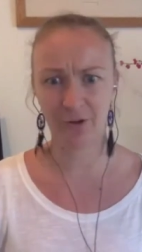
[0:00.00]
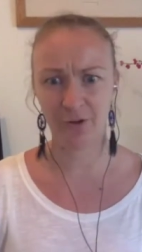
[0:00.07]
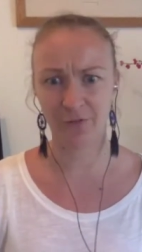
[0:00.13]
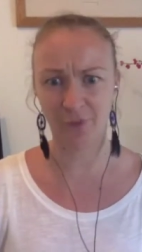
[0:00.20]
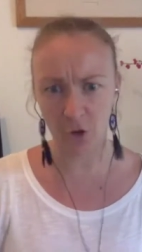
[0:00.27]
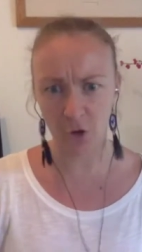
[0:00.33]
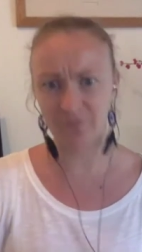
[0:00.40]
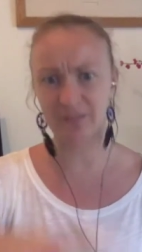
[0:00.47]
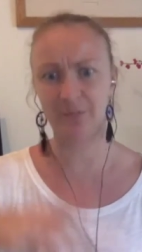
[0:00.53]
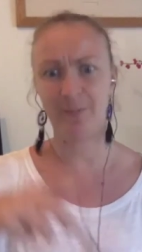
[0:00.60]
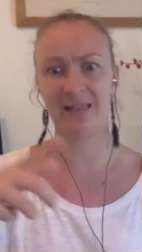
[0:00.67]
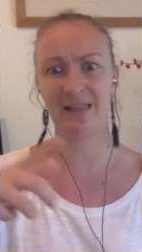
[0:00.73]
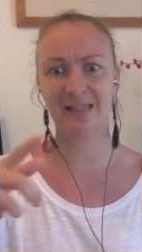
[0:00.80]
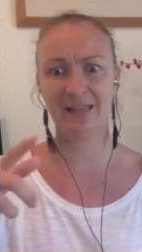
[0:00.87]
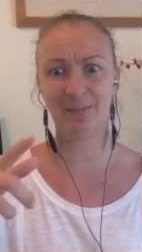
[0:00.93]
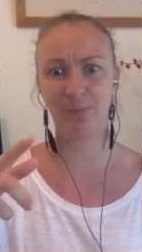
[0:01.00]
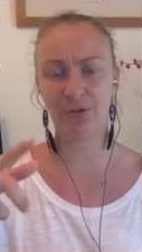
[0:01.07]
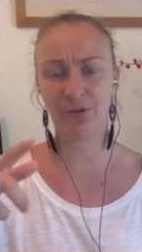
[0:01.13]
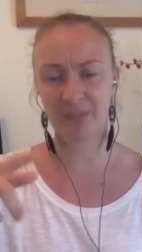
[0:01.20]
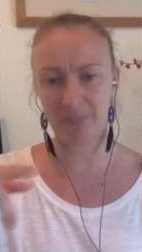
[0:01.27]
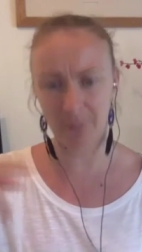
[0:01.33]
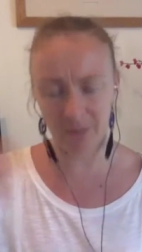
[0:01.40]
of overspending
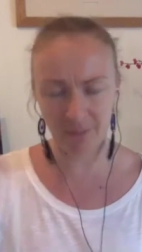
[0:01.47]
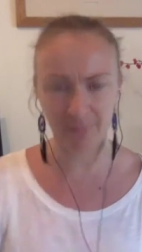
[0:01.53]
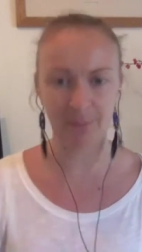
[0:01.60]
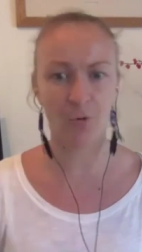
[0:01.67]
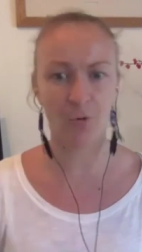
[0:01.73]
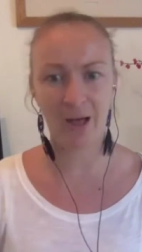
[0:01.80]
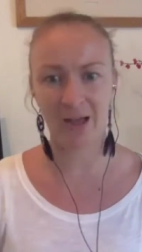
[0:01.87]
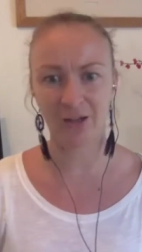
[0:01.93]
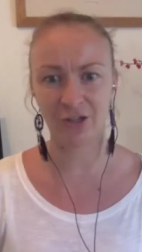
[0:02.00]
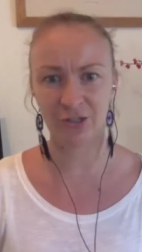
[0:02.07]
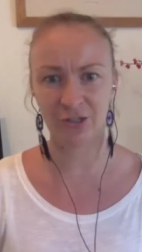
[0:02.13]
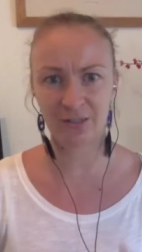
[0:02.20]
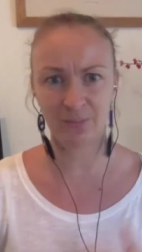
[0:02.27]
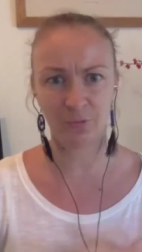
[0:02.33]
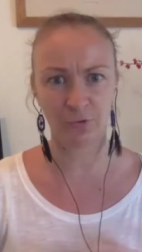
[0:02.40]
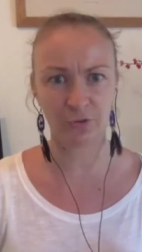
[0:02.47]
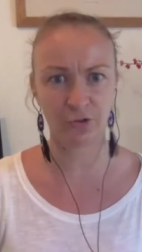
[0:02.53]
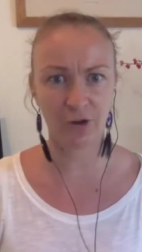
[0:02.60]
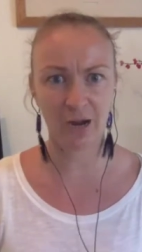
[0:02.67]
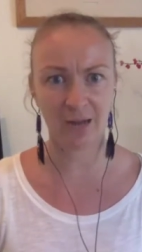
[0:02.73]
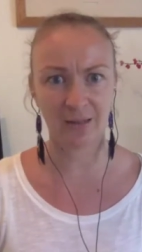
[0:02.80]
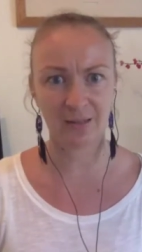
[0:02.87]
because they're becoming more anxious and more
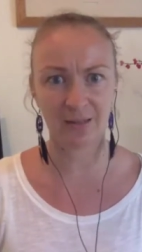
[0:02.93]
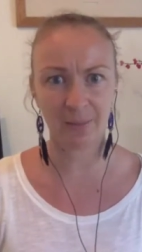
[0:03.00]
stressed.